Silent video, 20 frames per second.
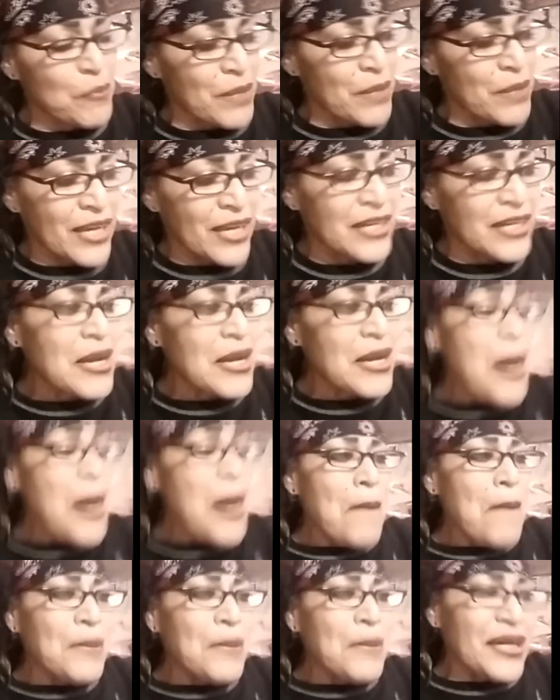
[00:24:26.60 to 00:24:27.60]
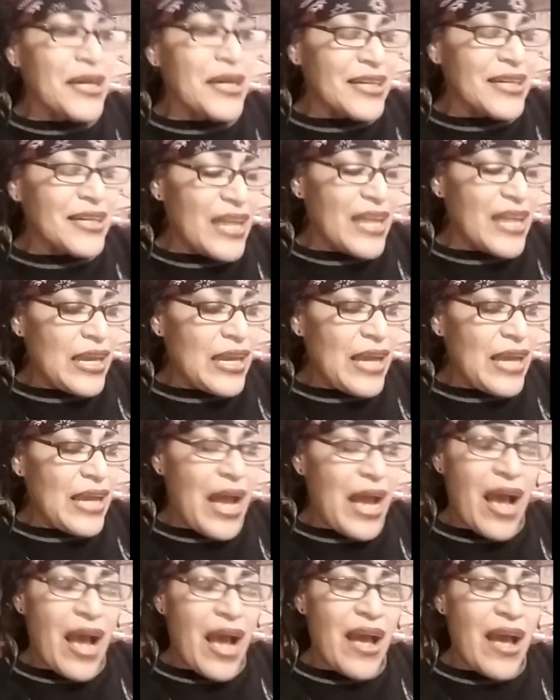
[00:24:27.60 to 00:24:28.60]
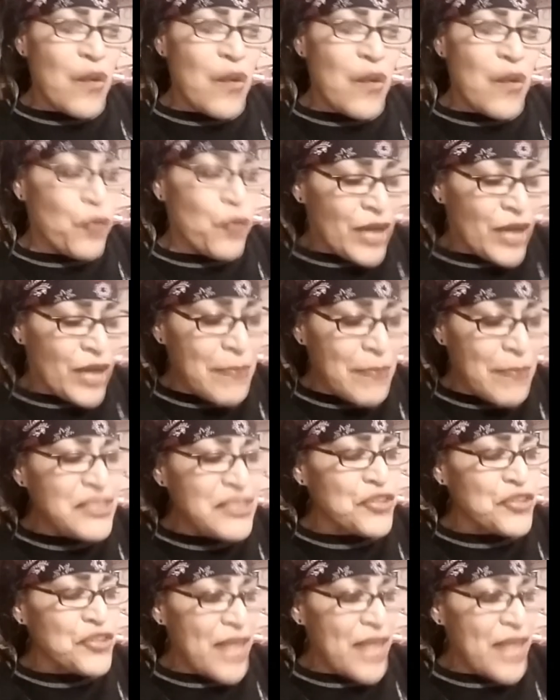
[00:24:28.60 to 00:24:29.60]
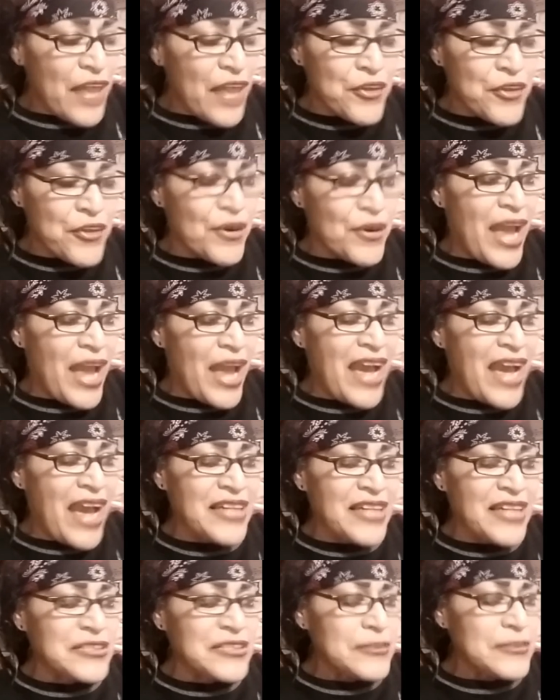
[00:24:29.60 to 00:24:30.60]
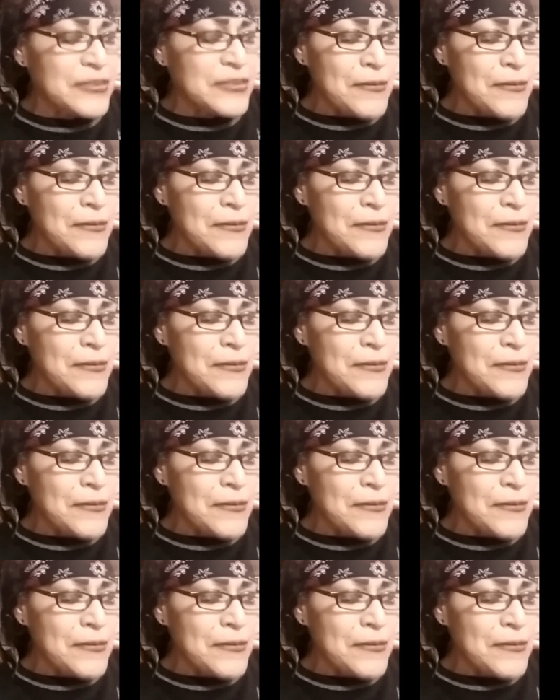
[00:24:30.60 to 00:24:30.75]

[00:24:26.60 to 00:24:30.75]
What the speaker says: of my head. But we're coming together, and